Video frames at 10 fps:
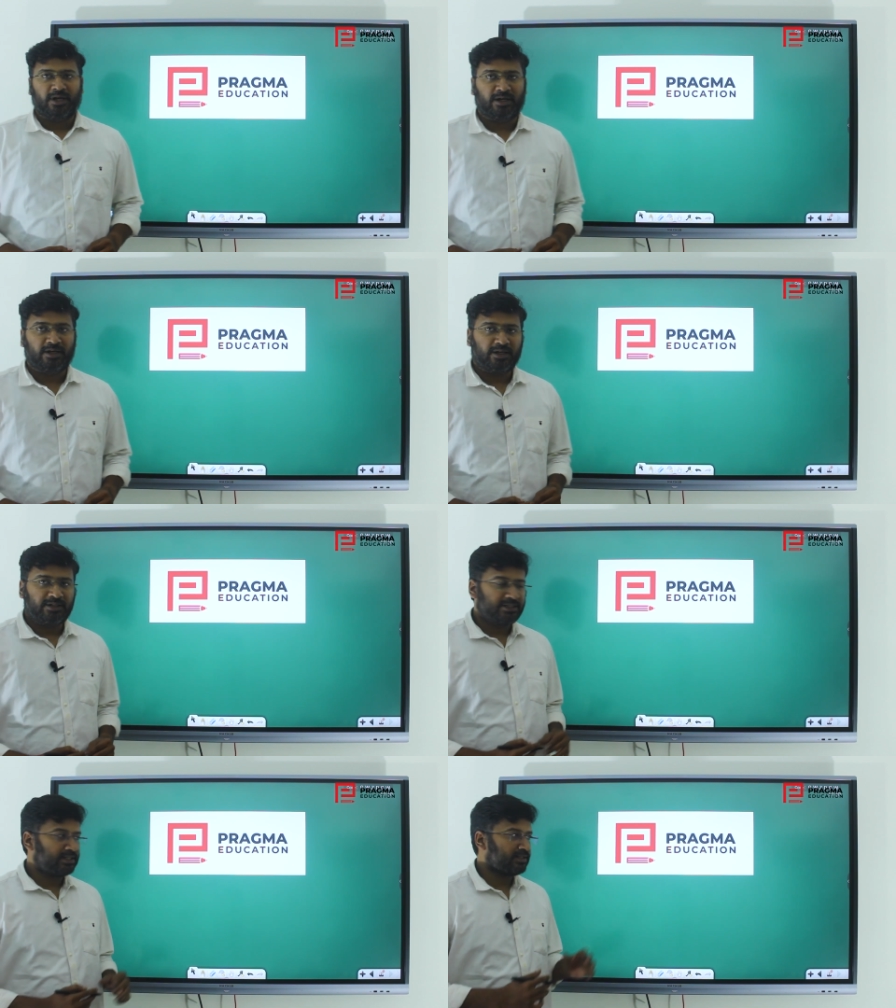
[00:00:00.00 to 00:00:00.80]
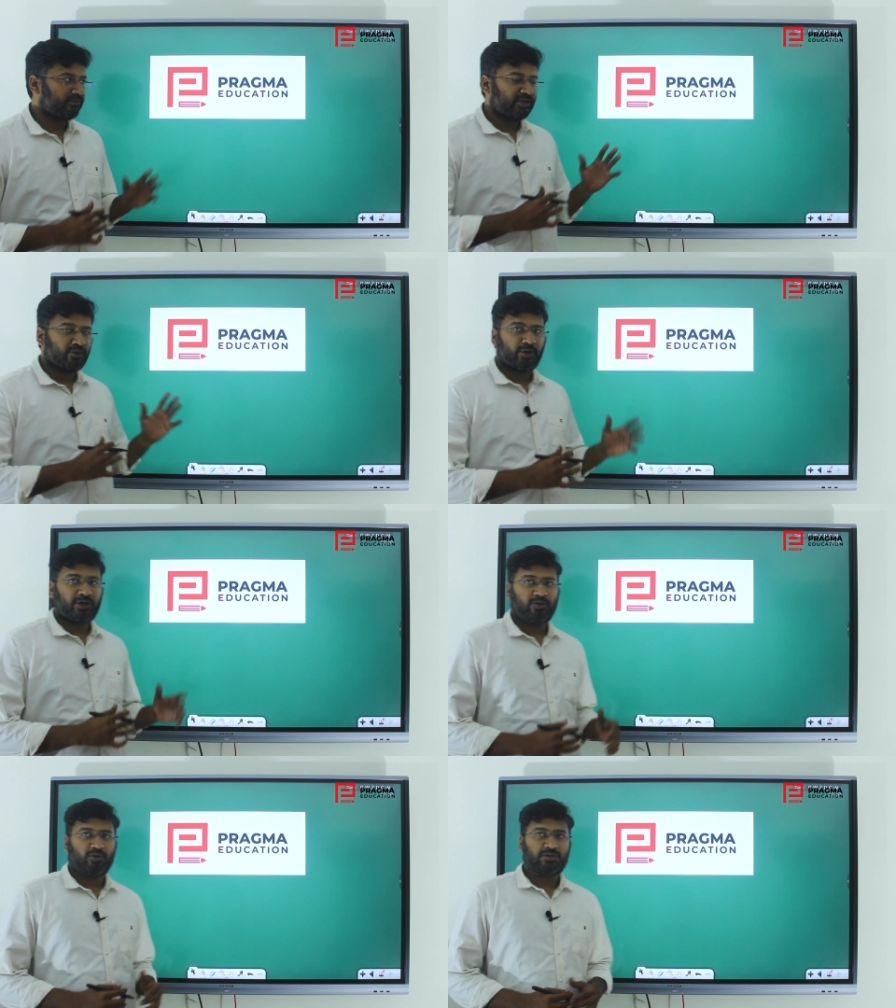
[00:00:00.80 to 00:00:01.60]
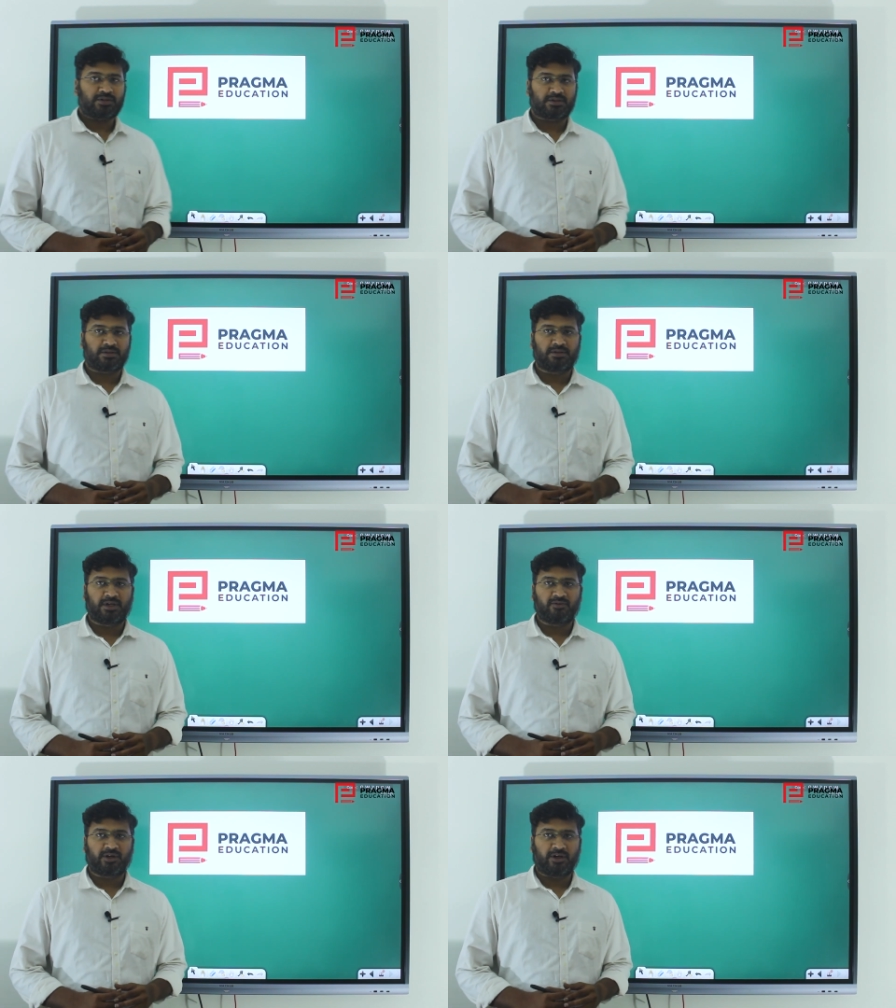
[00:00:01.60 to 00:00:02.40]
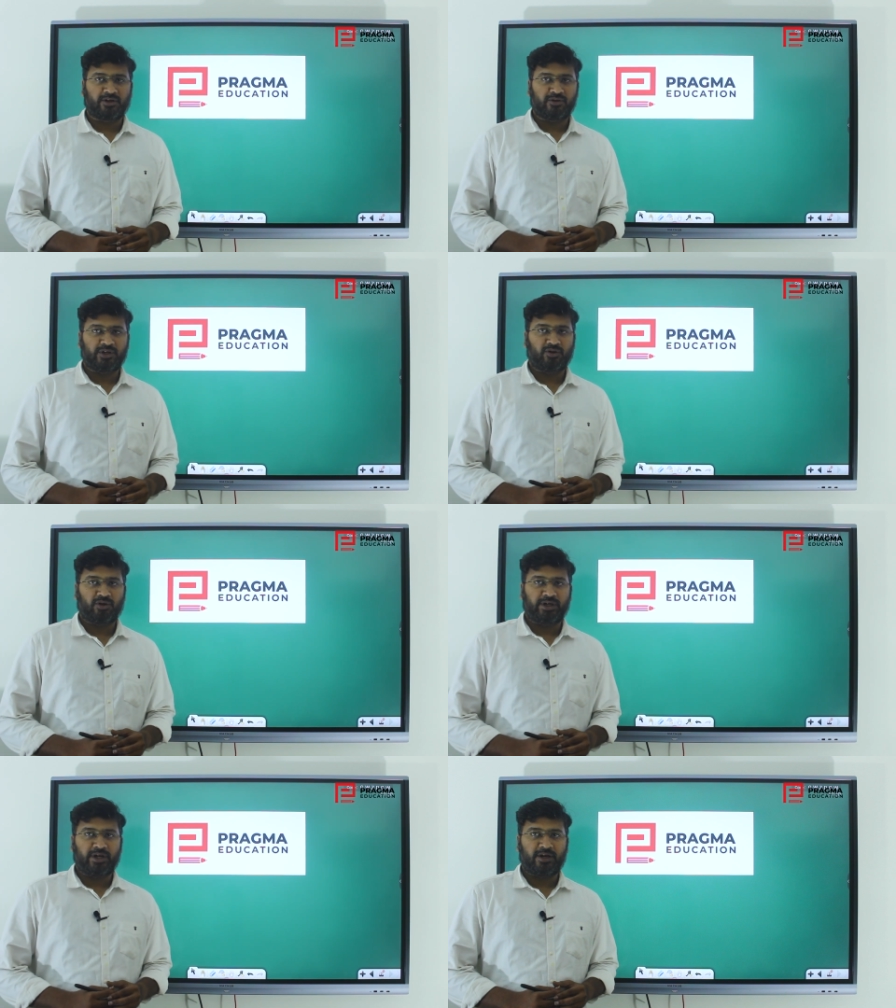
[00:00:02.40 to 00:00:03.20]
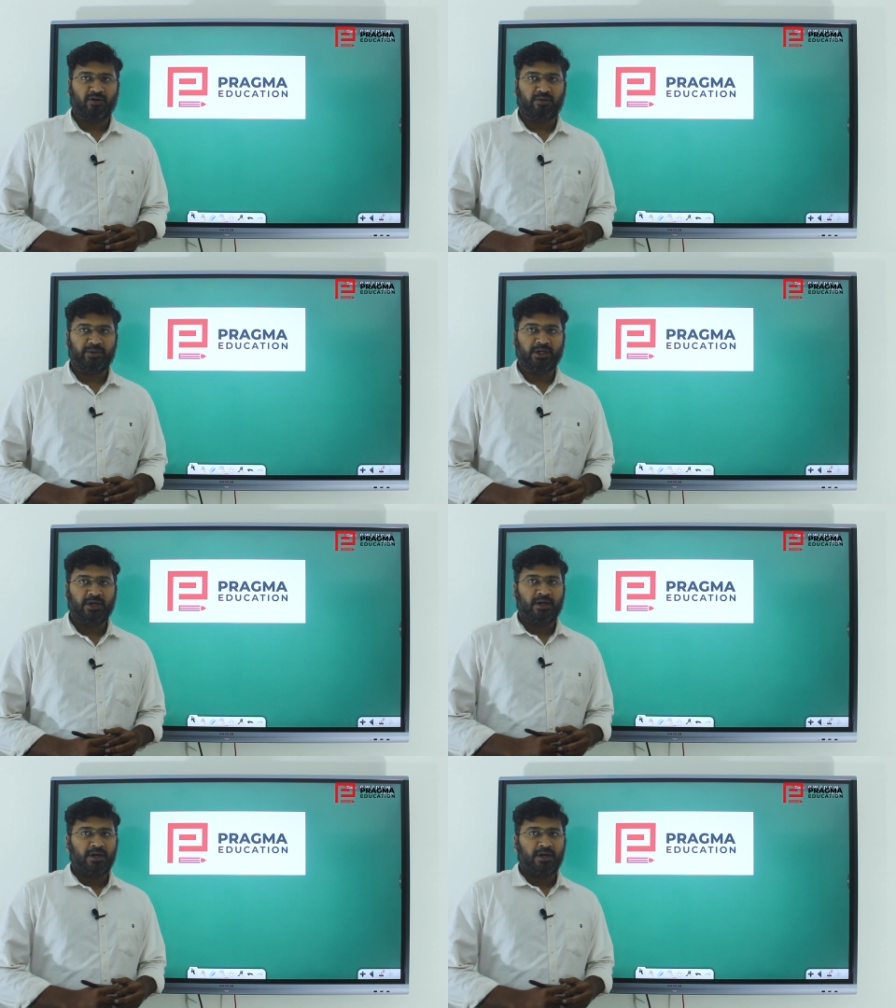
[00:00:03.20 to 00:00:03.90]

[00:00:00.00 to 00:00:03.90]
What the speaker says: and this is a video module course that we are continuing on Indian economy,